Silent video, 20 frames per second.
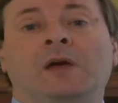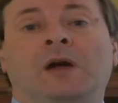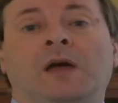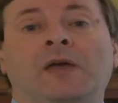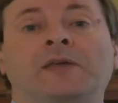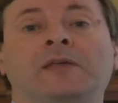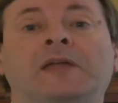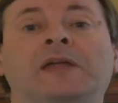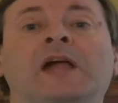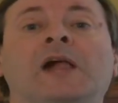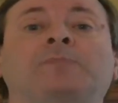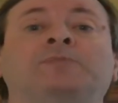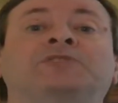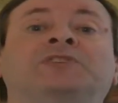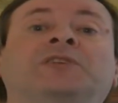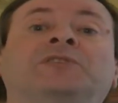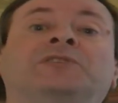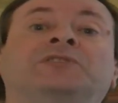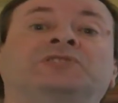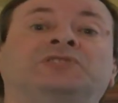I think that
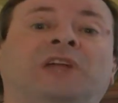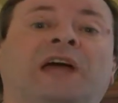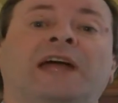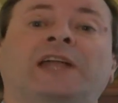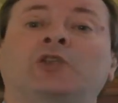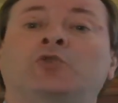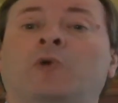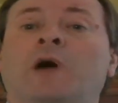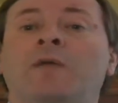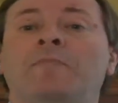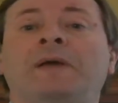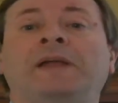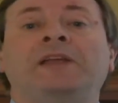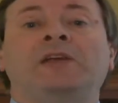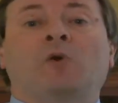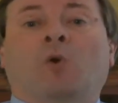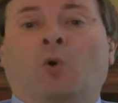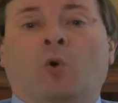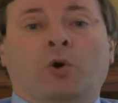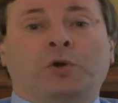helps understand why
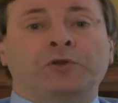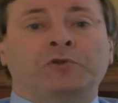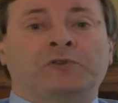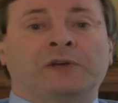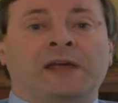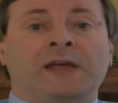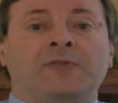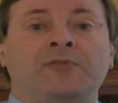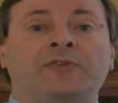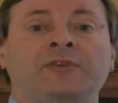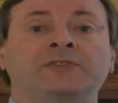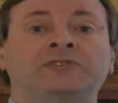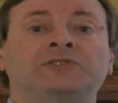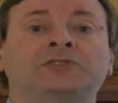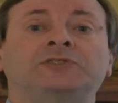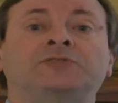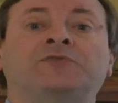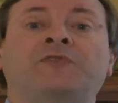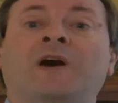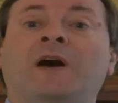many ordinary atheists
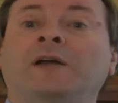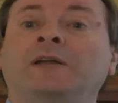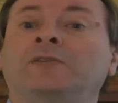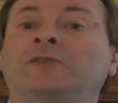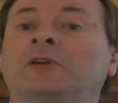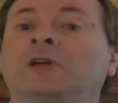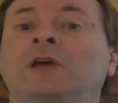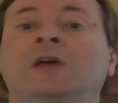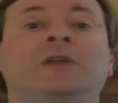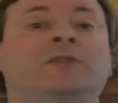just find